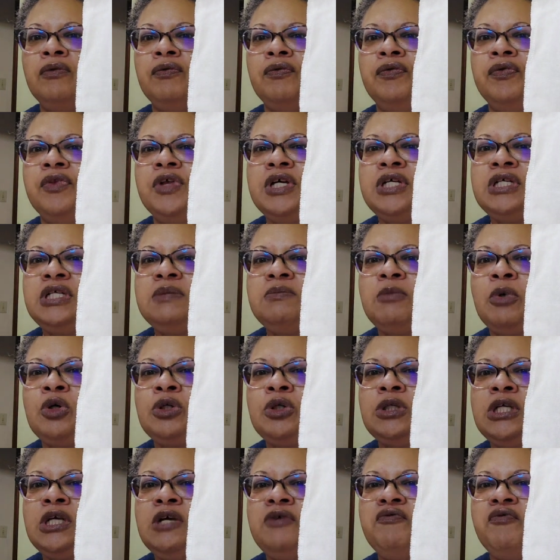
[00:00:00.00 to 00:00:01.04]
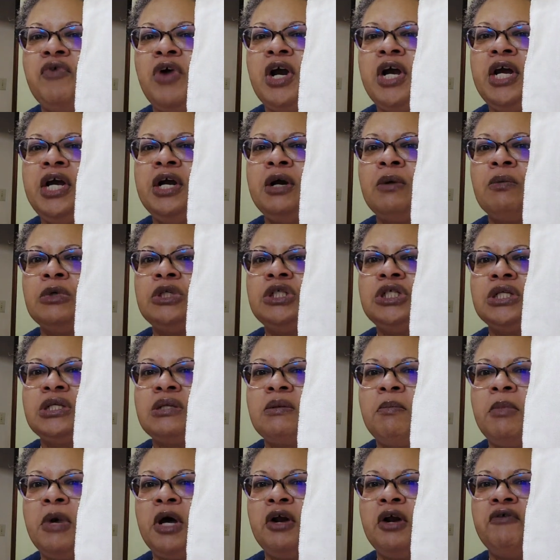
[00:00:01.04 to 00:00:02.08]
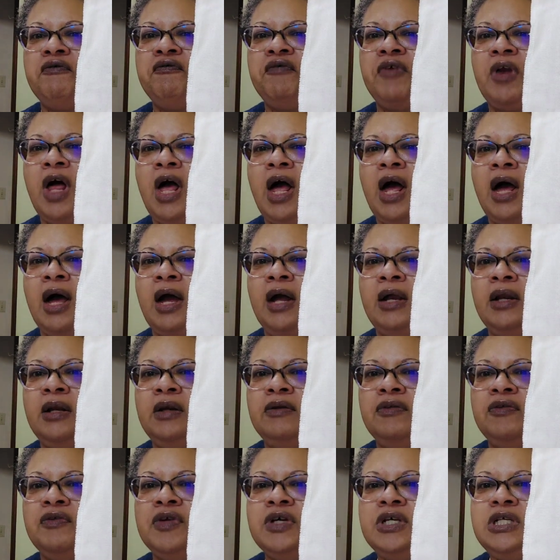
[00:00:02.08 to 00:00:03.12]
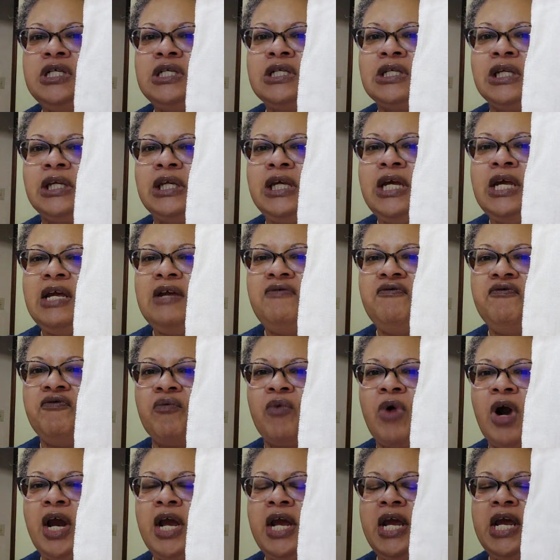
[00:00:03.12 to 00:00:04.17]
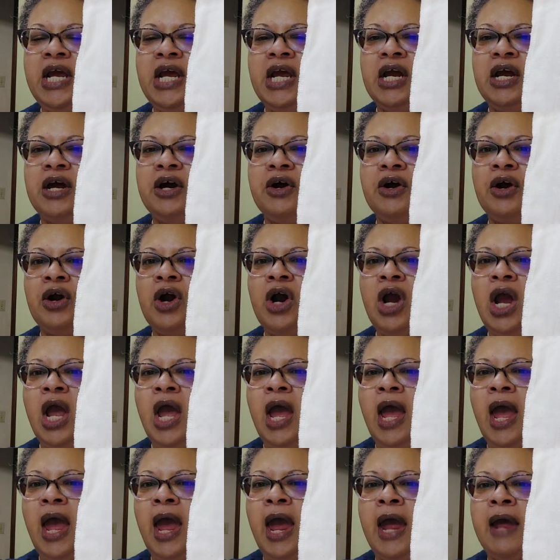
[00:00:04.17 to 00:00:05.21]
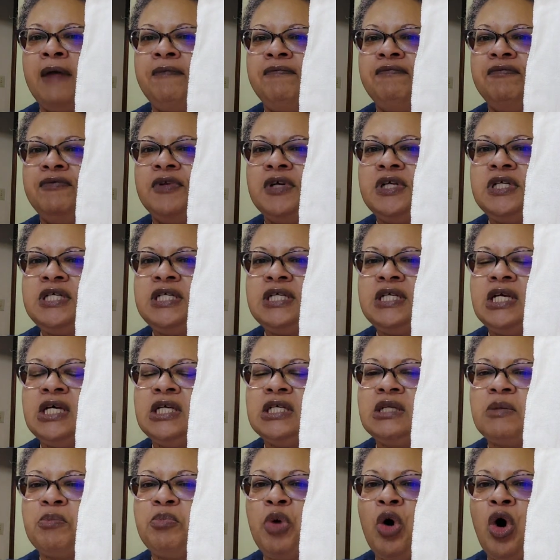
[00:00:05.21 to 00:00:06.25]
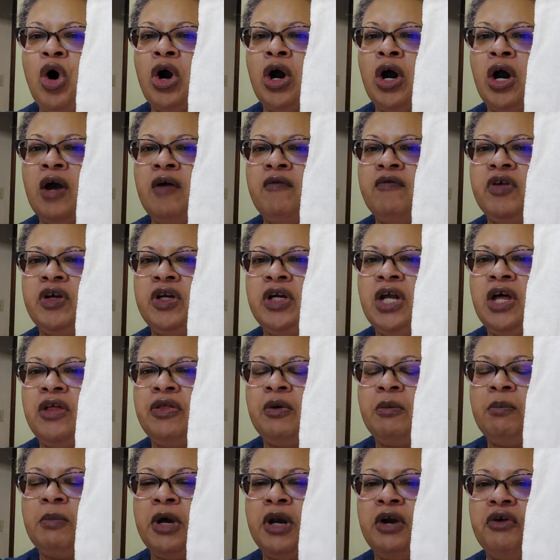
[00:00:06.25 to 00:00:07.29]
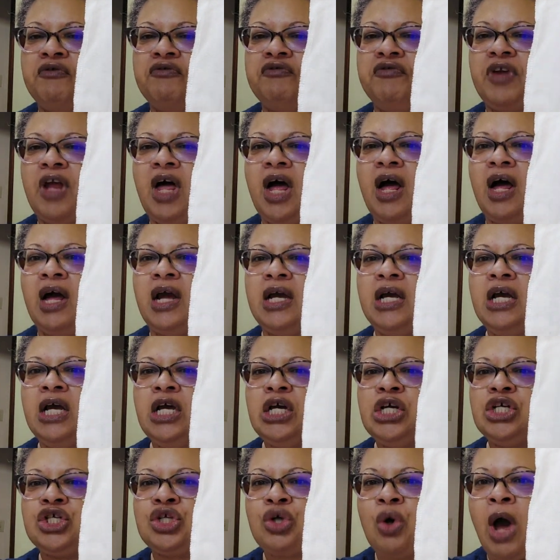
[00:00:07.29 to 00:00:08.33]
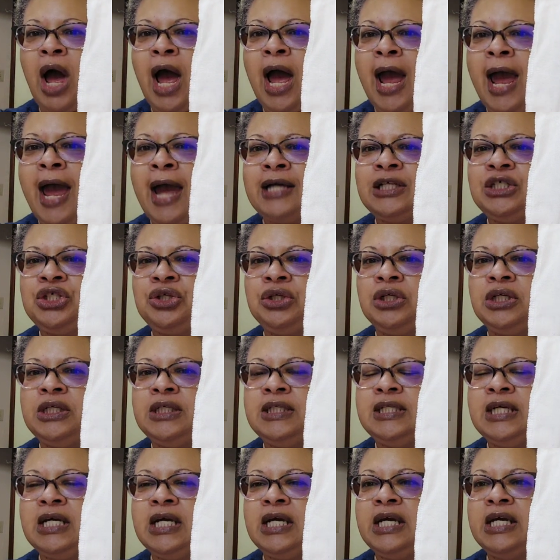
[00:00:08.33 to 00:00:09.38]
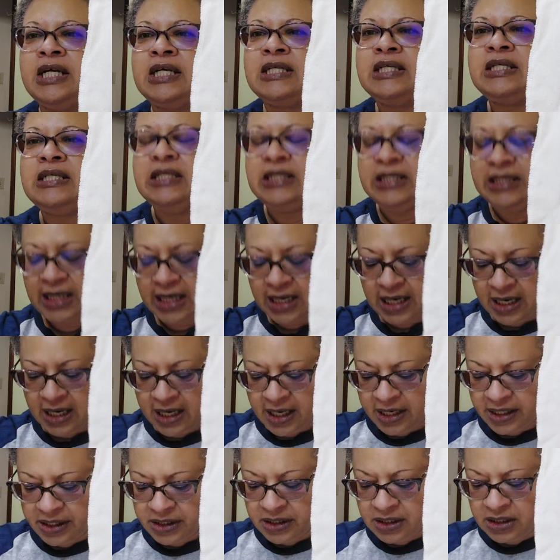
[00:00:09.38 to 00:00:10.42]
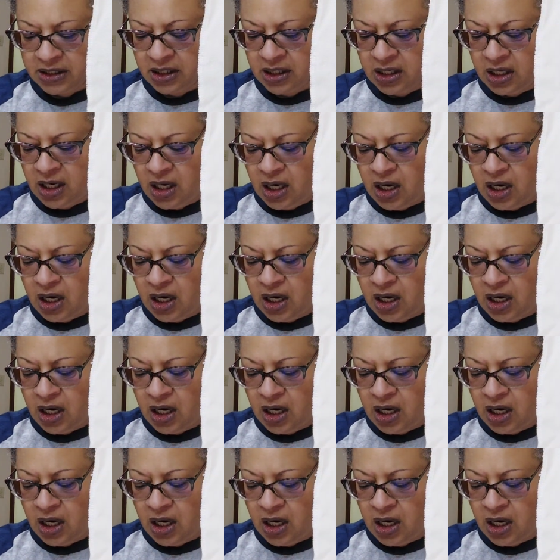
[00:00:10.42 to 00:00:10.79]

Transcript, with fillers: this motif right here, which is a butterfly, this leaf right here, and this is a part of another butterfly. So I actually did extend,